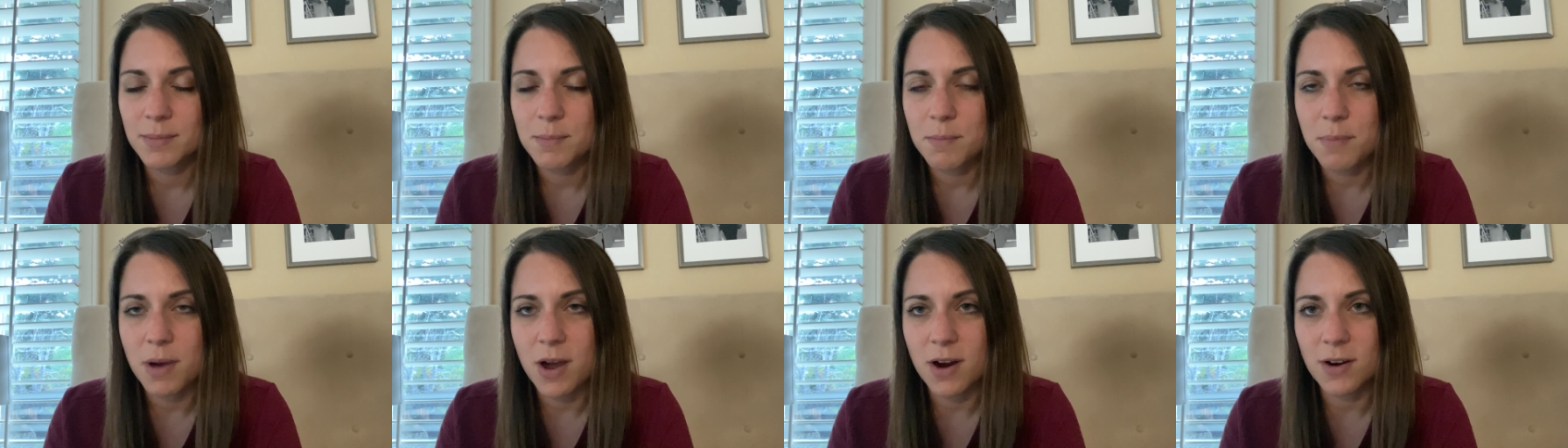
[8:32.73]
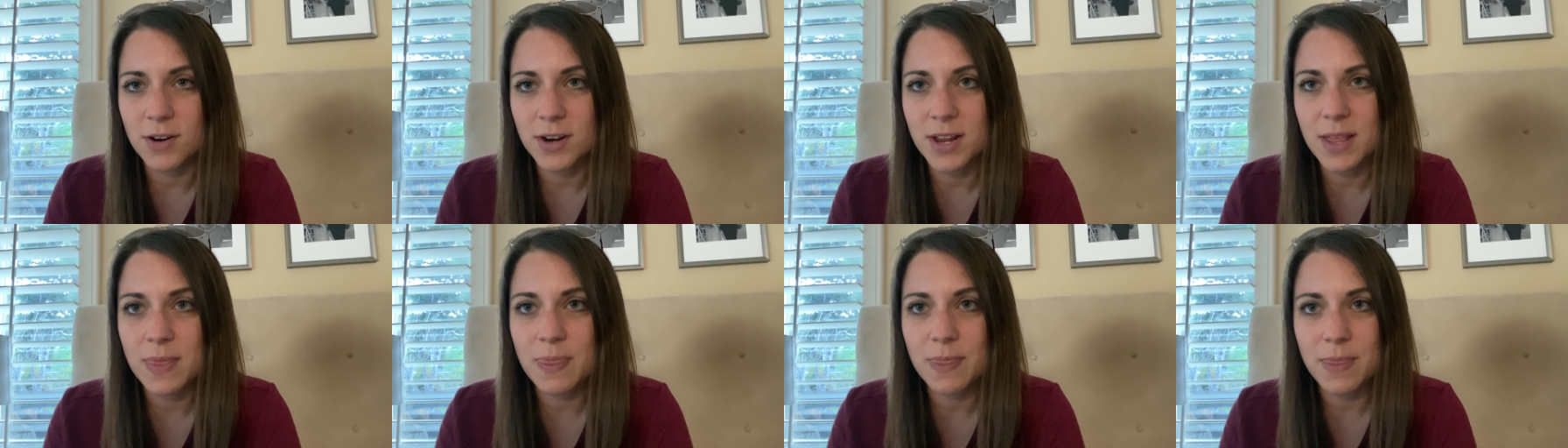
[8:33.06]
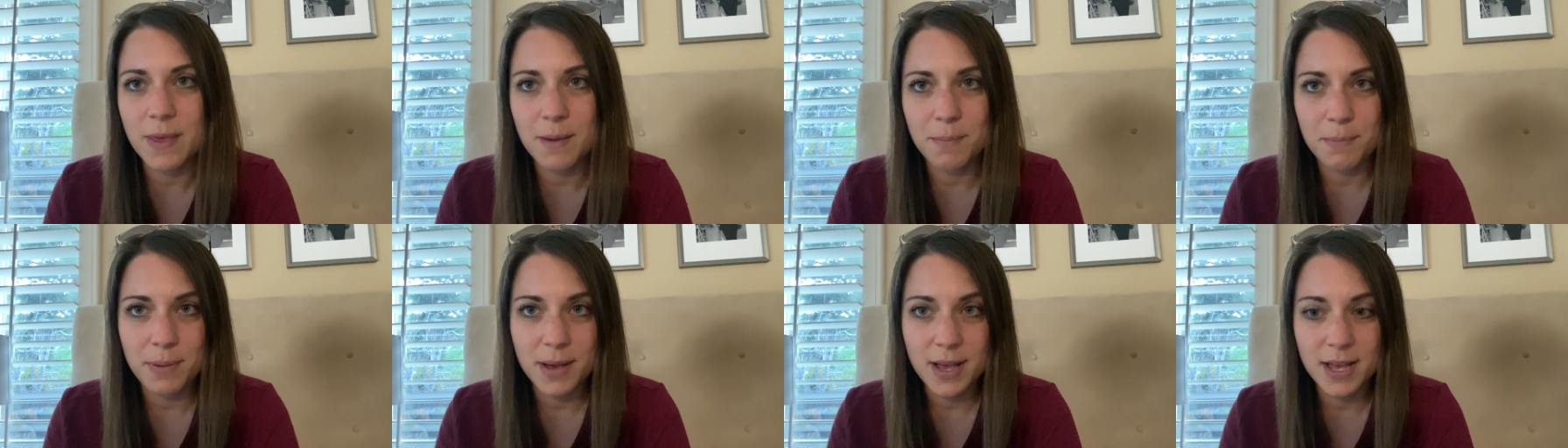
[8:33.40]
pardon
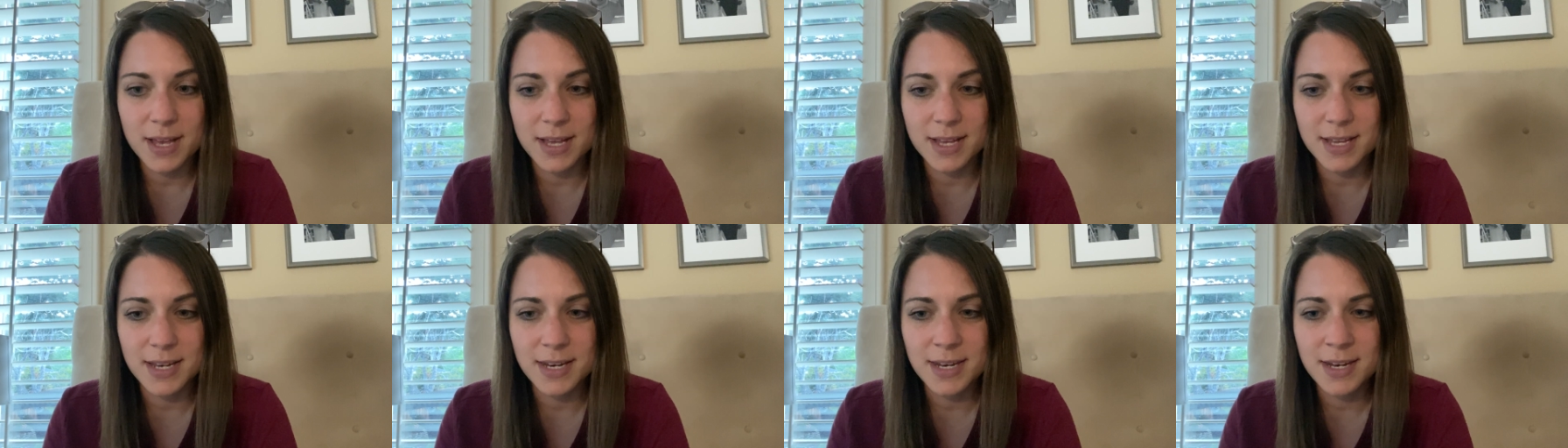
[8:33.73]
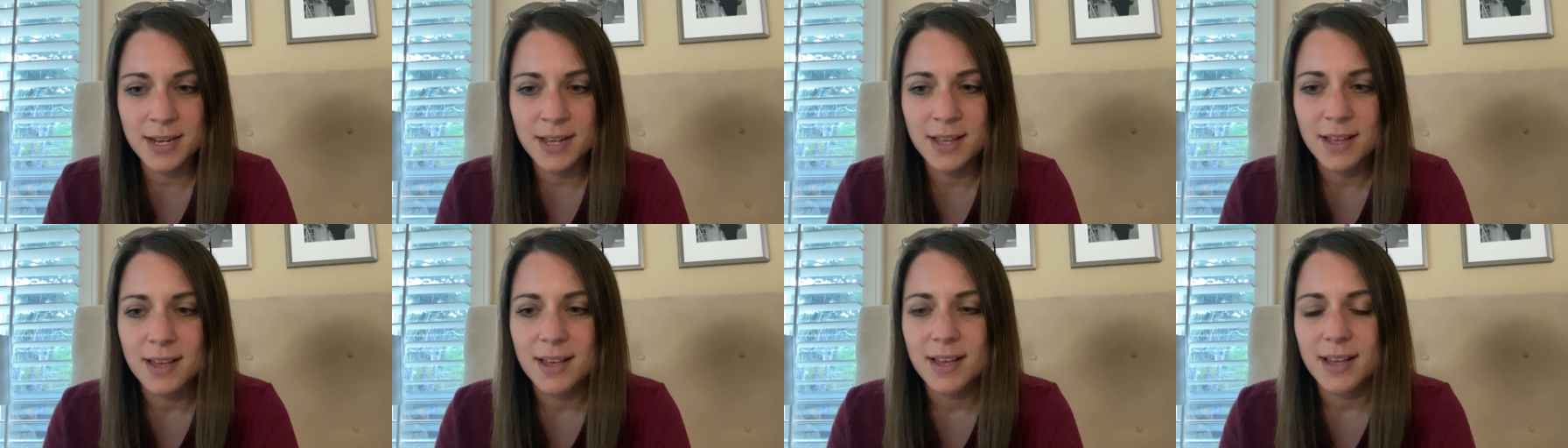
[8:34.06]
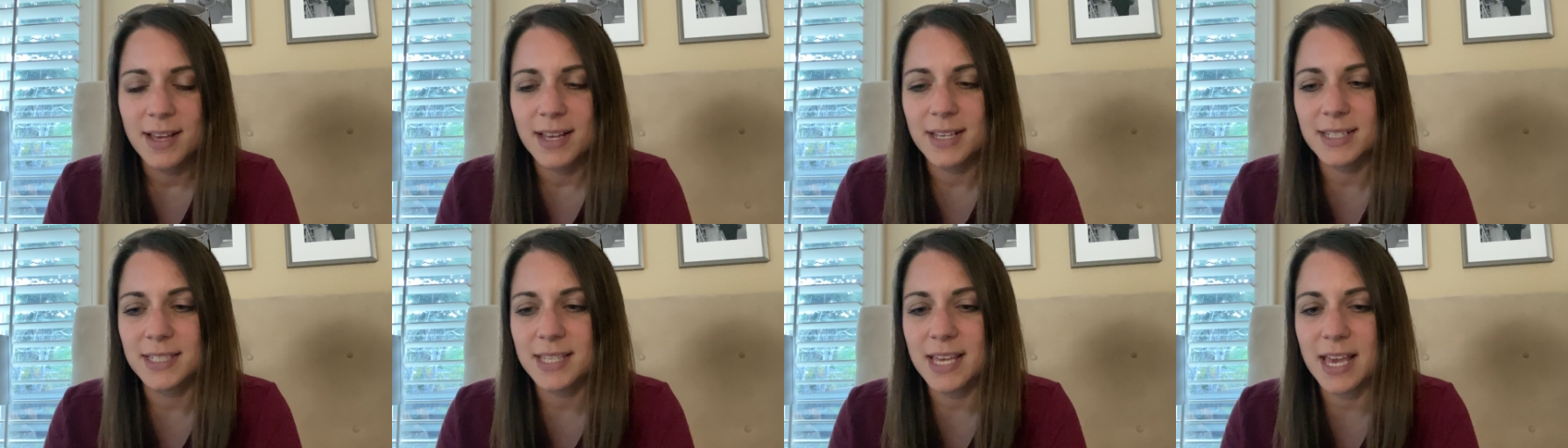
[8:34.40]
the pun,
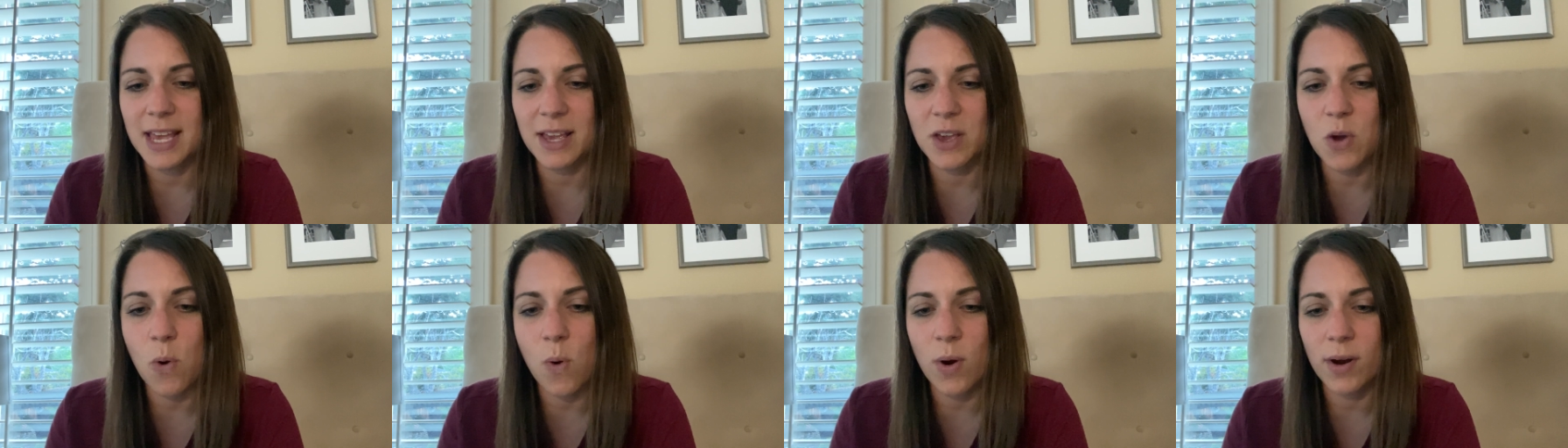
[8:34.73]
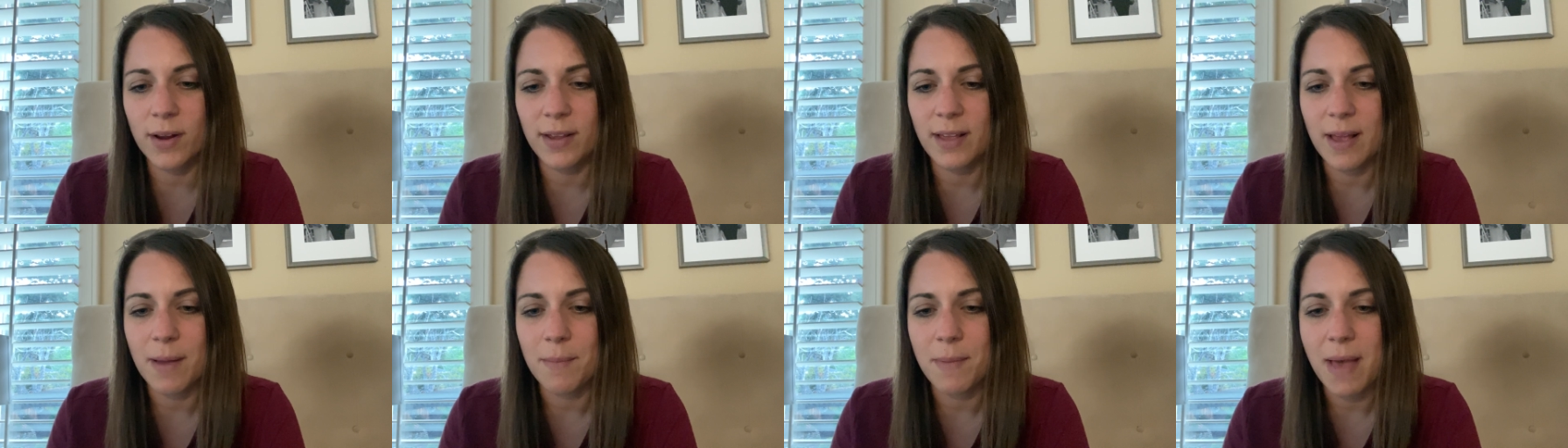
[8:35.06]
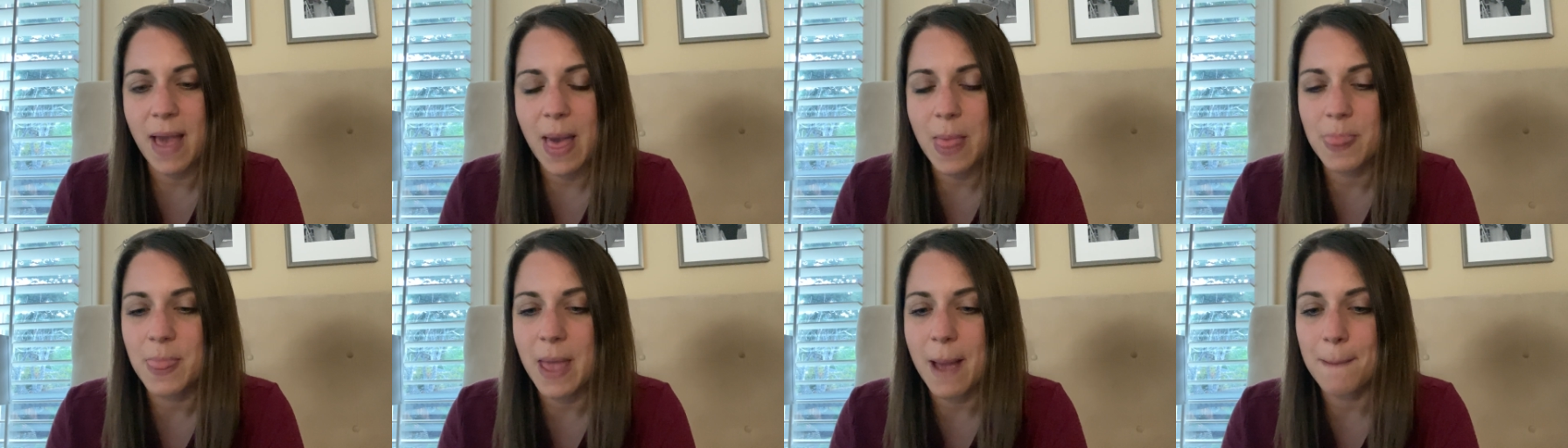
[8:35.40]
is the Egorium
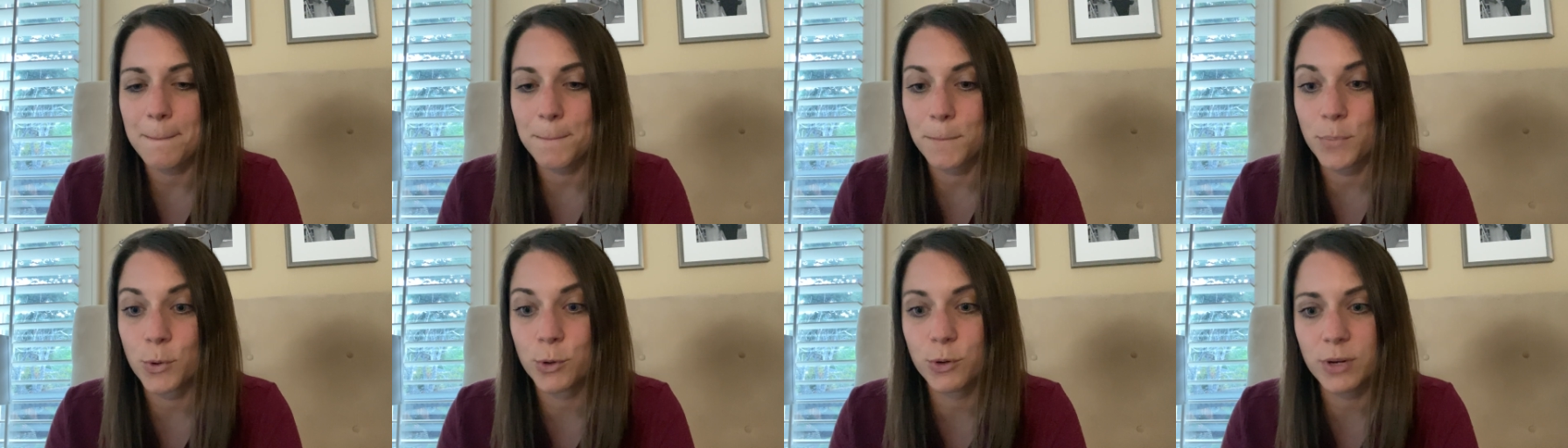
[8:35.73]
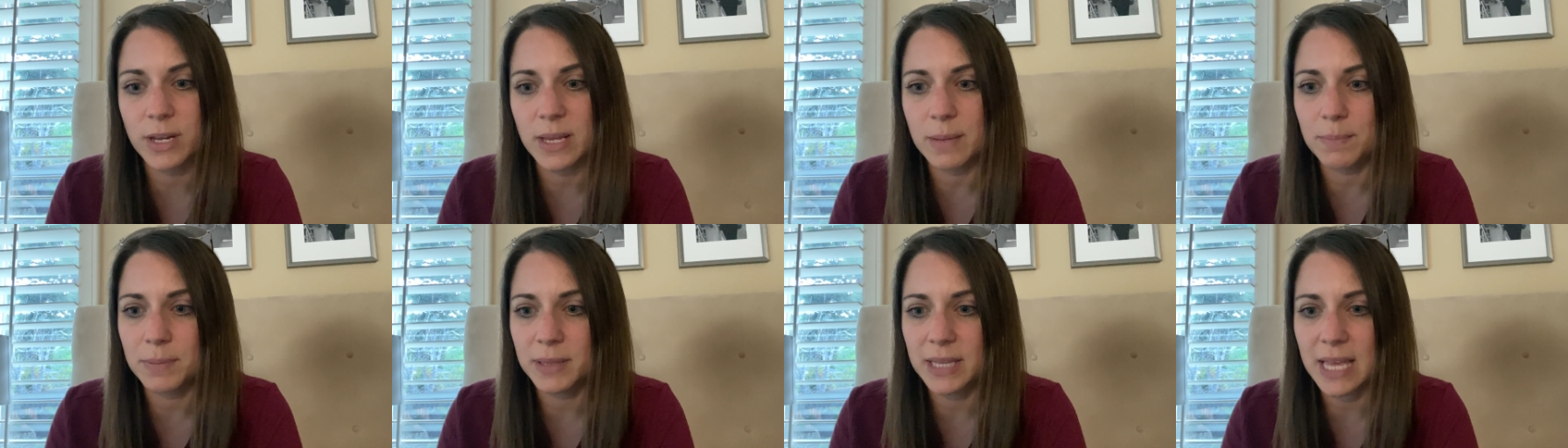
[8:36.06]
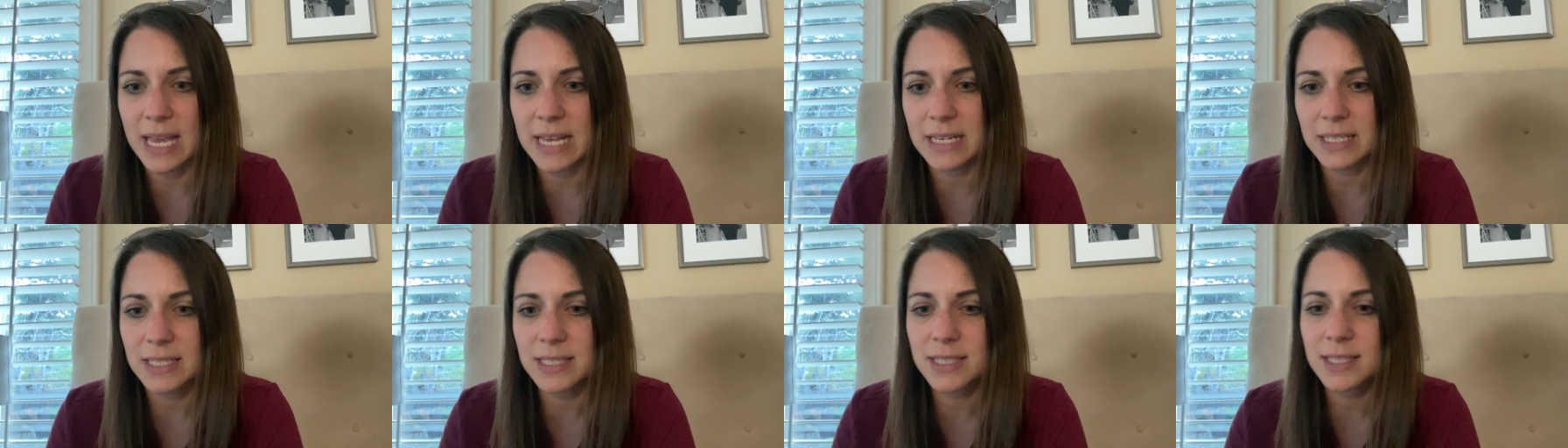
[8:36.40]
and that broody
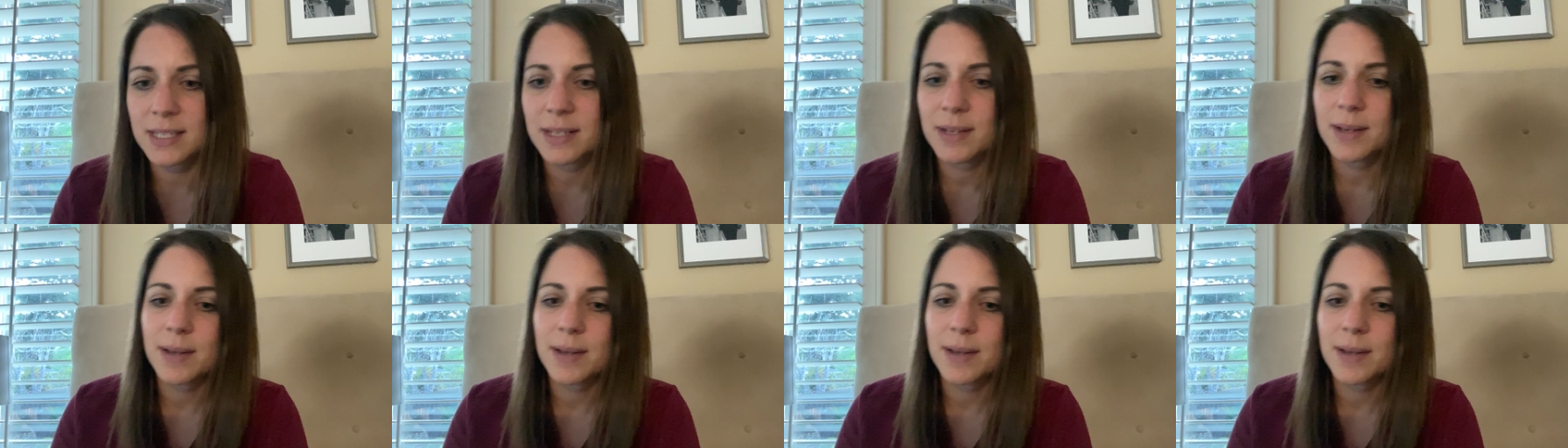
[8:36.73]
place.